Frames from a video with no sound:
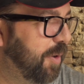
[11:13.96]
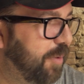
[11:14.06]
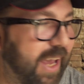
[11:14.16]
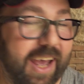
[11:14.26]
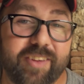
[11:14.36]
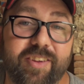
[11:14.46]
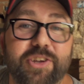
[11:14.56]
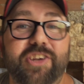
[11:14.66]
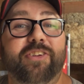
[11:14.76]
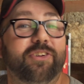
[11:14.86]
But yeah, so
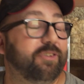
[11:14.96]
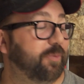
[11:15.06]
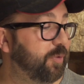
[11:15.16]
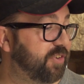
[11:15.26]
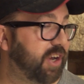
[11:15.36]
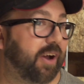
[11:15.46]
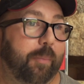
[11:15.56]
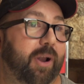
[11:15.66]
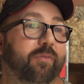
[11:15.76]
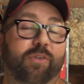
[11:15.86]
she's not driven with a choke.
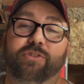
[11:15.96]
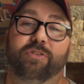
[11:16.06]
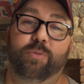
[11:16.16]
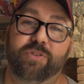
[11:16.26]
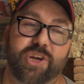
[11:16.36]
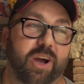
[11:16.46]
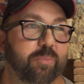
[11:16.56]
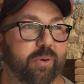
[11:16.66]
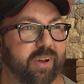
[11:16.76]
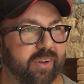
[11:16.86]
I mean, I've not driven with a
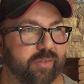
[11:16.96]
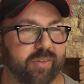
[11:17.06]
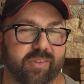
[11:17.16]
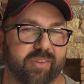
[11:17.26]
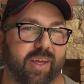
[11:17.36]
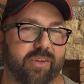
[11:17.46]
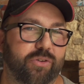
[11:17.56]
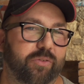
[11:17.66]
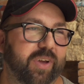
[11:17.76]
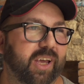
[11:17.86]
choke, but that
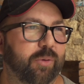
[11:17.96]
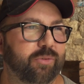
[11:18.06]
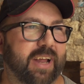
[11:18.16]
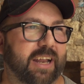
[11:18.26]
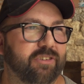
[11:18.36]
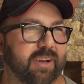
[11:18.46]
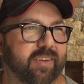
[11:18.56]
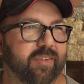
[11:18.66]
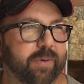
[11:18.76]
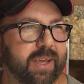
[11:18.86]
sort of thing comes
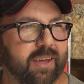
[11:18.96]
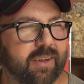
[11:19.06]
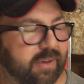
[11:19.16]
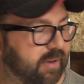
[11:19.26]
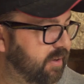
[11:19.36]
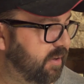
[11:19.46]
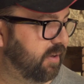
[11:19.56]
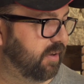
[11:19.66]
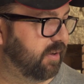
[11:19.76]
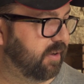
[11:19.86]
naturally to me.
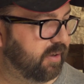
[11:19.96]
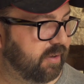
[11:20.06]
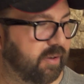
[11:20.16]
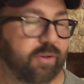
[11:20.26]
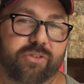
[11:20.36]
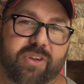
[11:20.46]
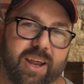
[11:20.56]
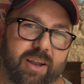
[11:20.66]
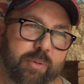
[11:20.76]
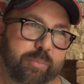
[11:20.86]
Not
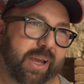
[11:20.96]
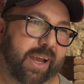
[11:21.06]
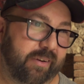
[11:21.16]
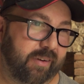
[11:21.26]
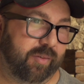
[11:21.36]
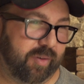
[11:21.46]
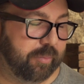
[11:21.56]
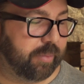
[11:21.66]
saying I'm a big head or anything,